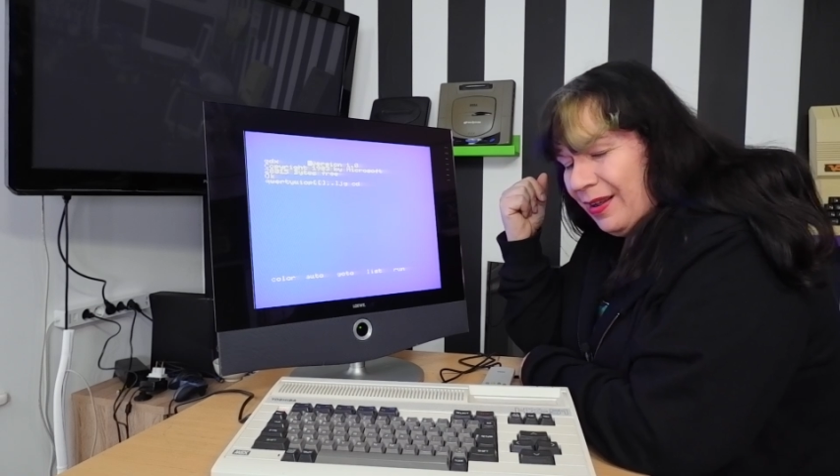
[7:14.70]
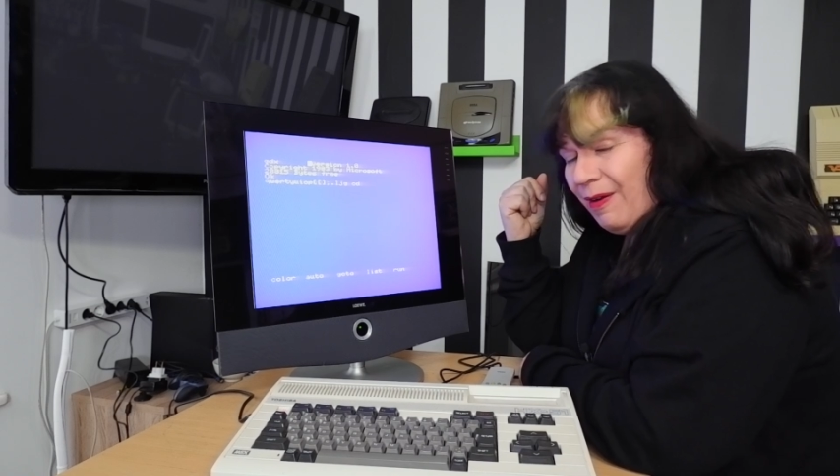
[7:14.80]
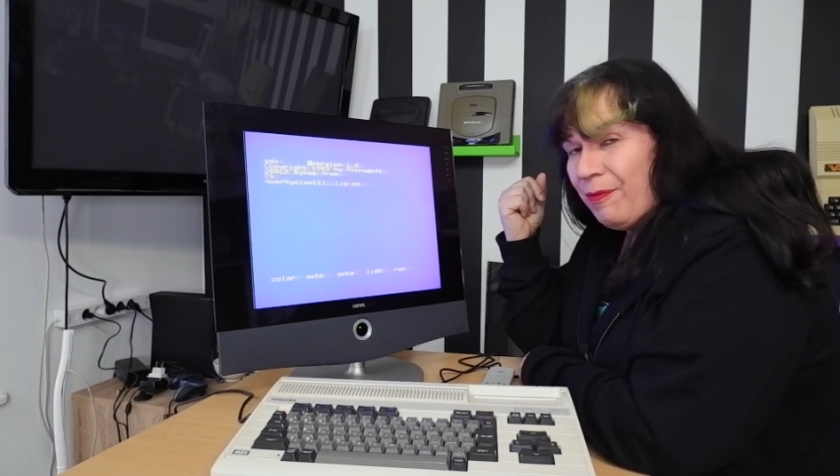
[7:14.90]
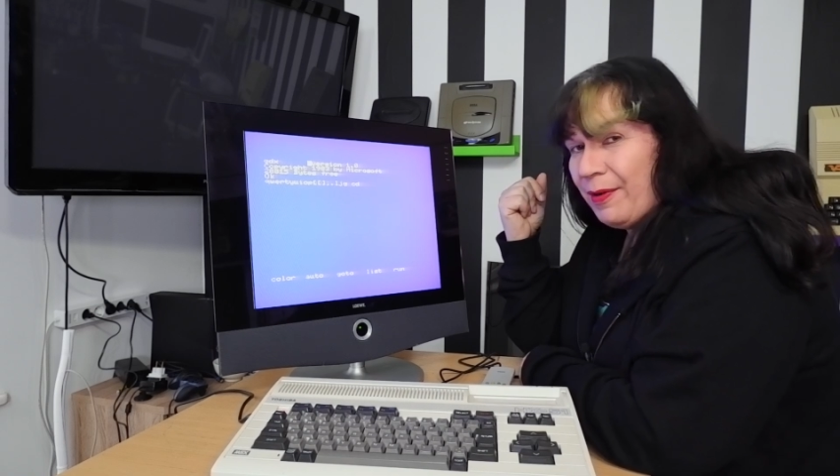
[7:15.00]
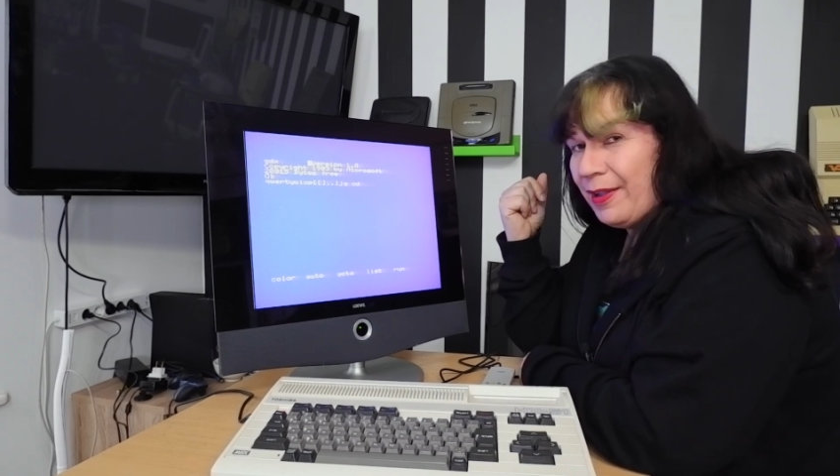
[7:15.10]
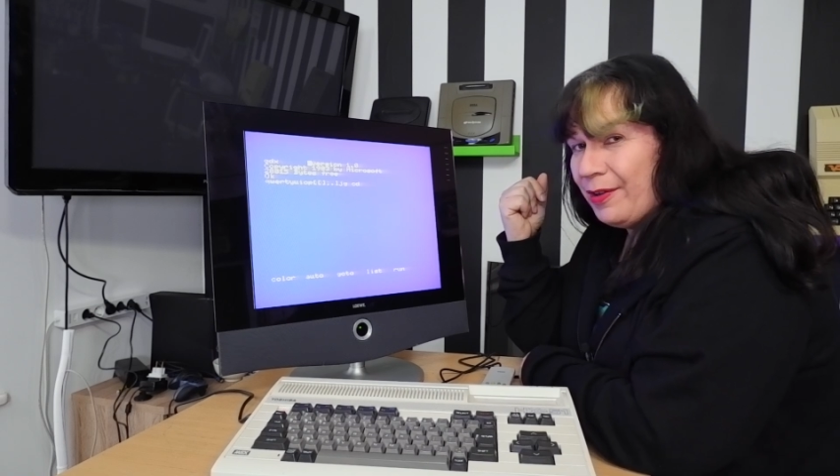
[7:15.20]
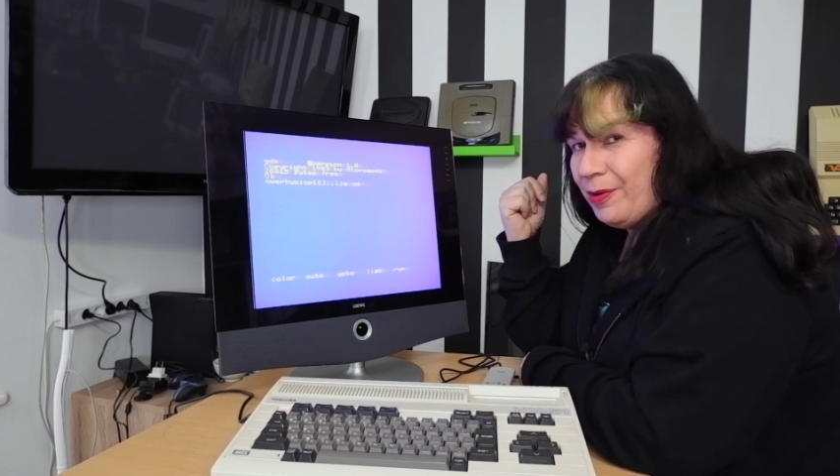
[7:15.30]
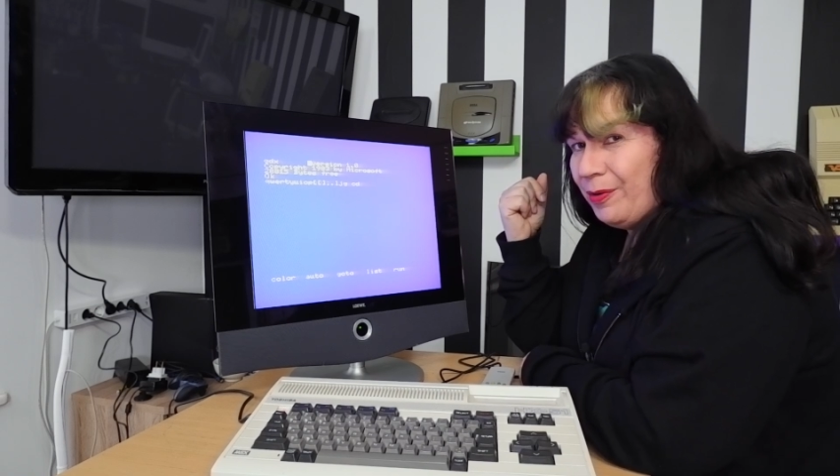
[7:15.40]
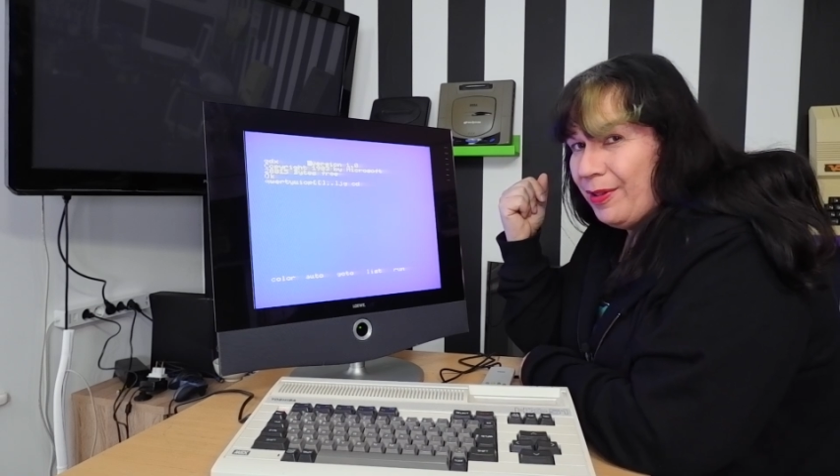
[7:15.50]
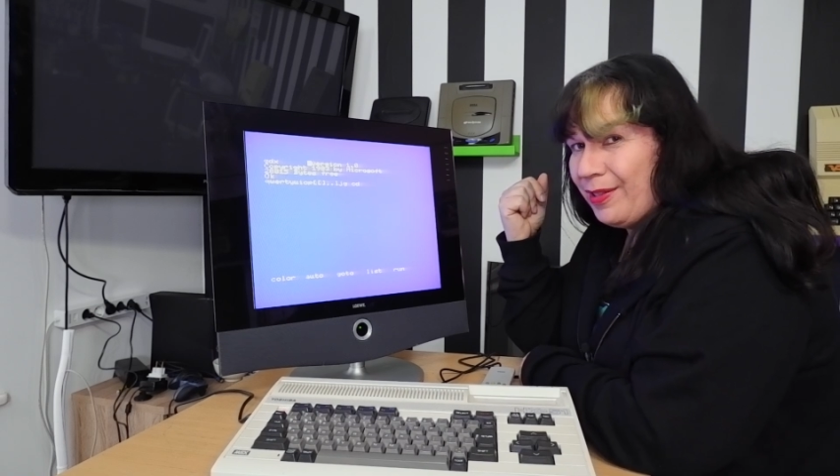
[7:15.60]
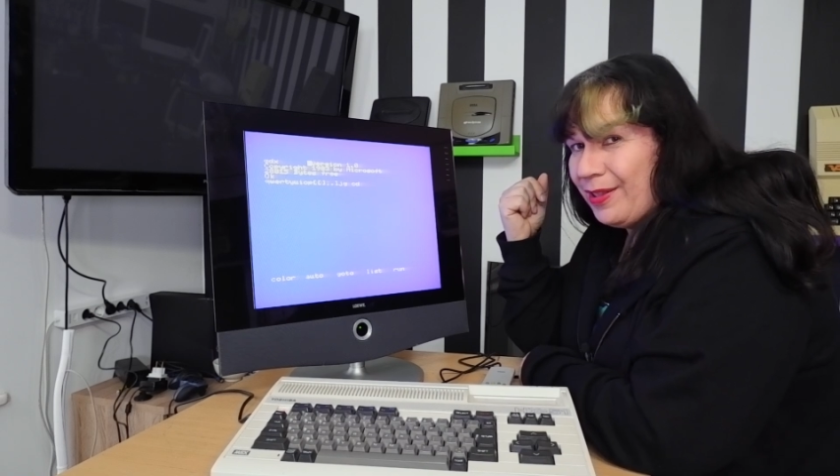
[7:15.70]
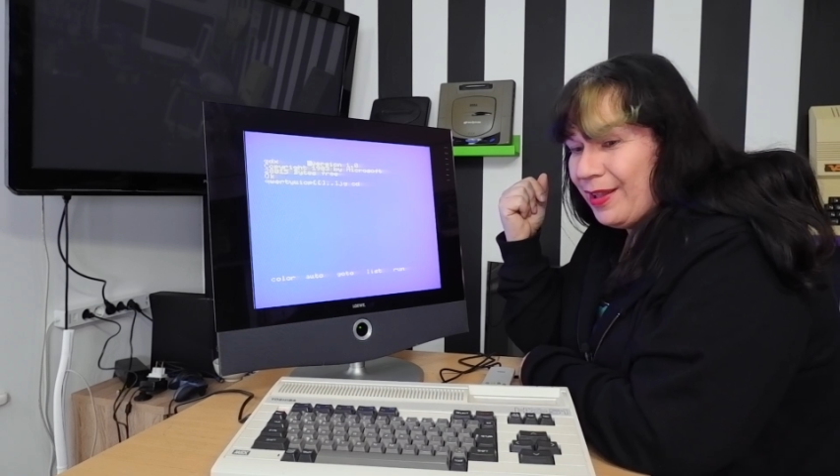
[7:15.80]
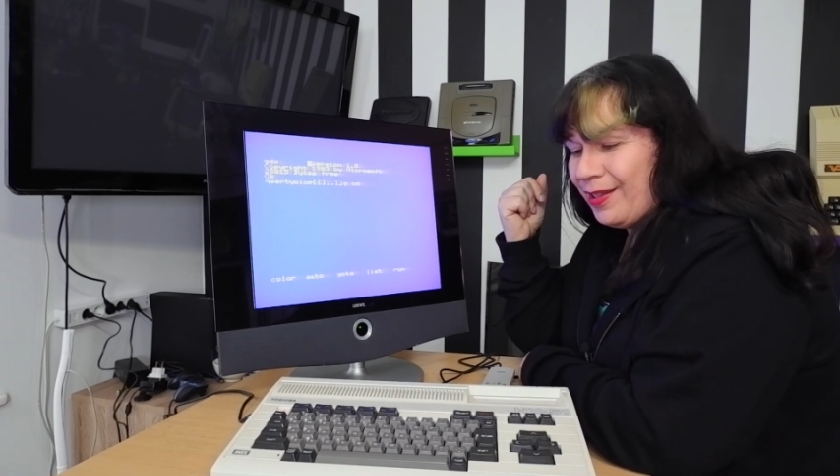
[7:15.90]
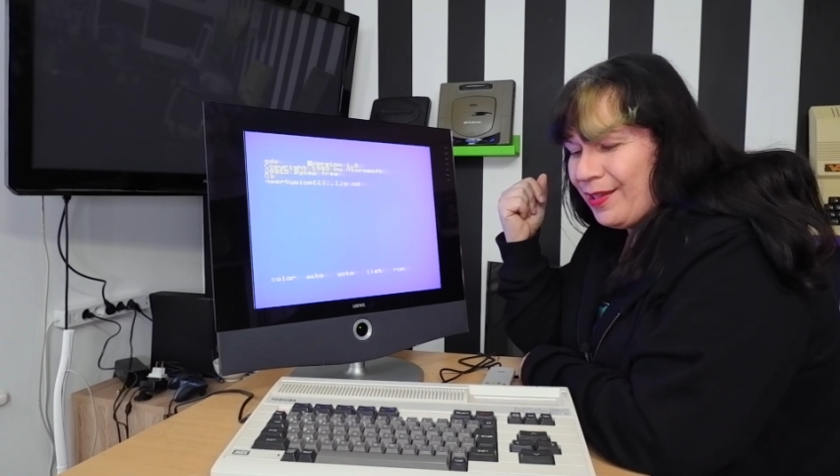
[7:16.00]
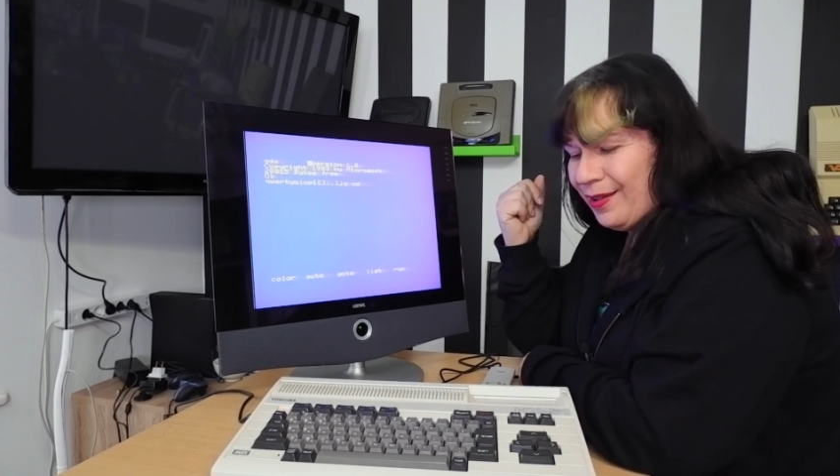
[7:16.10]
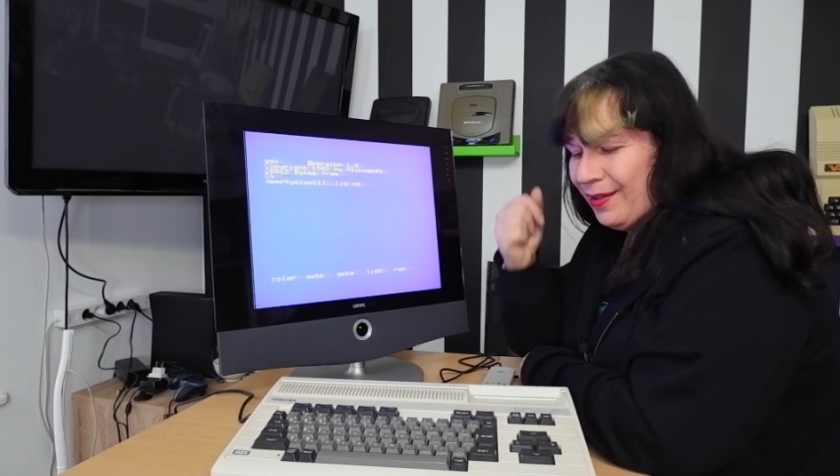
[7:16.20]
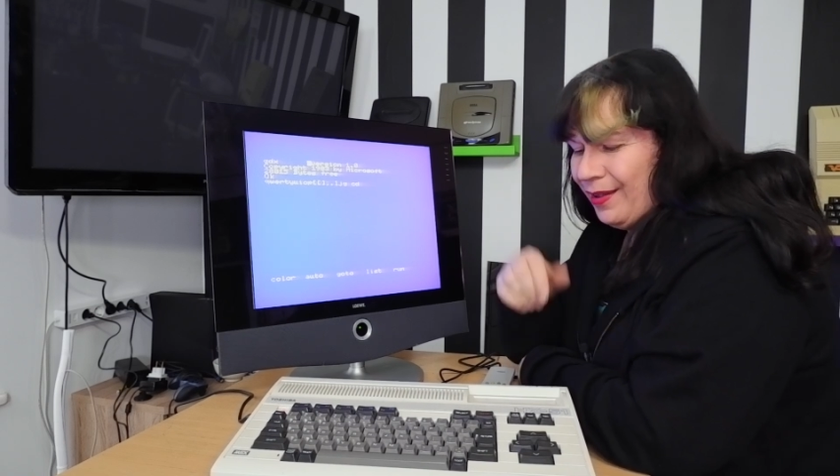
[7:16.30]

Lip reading: how freaking cool is this?